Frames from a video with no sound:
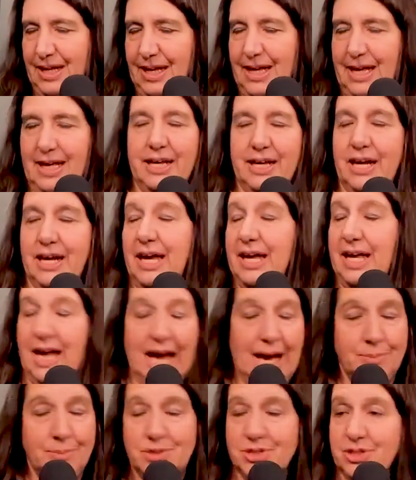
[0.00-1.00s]
And I
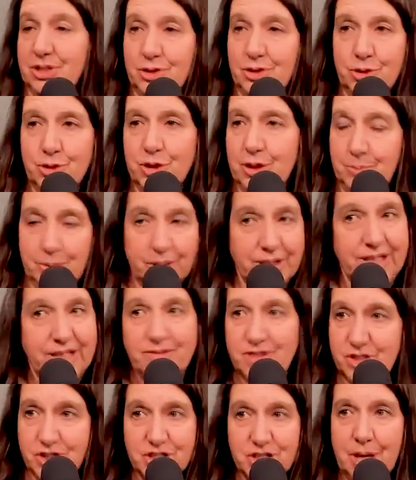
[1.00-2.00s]
absolutely believe
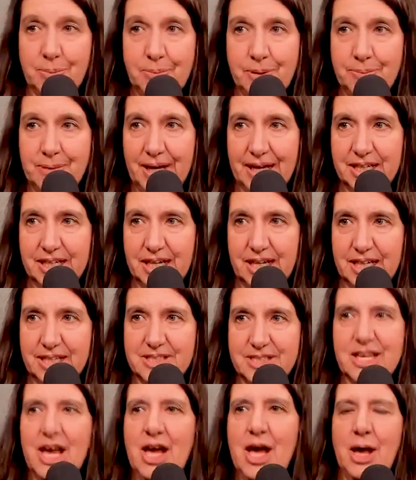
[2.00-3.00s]
in stopping bad
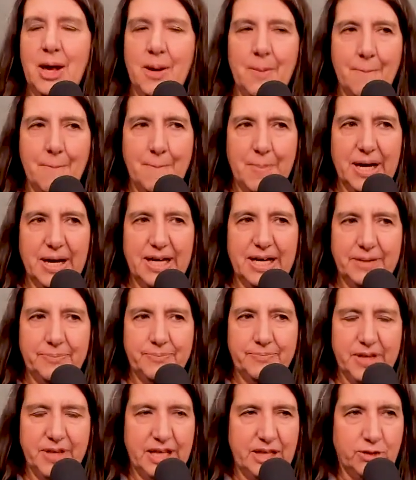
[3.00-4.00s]
guys, but
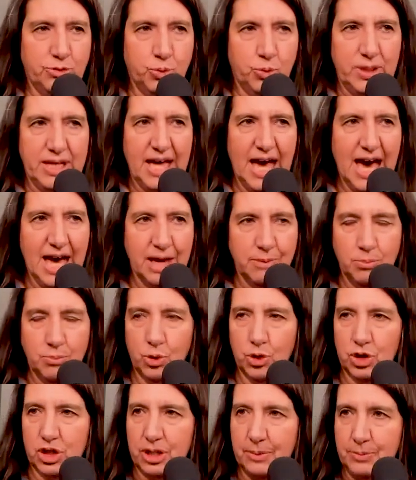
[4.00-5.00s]
if we had
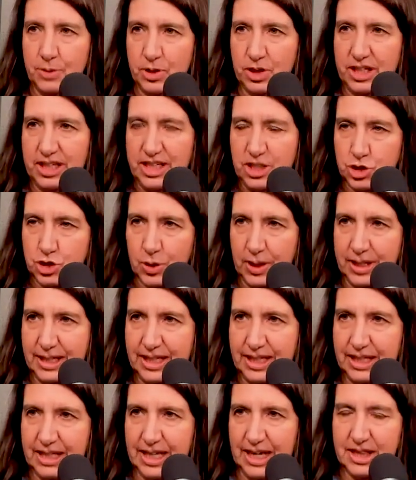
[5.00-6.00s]
more community
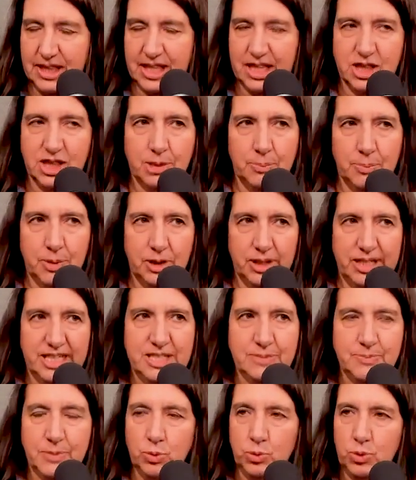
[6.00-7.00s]
training, I think the
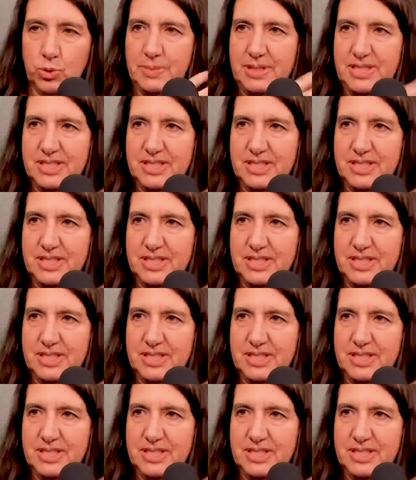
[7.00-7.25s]
policemen would be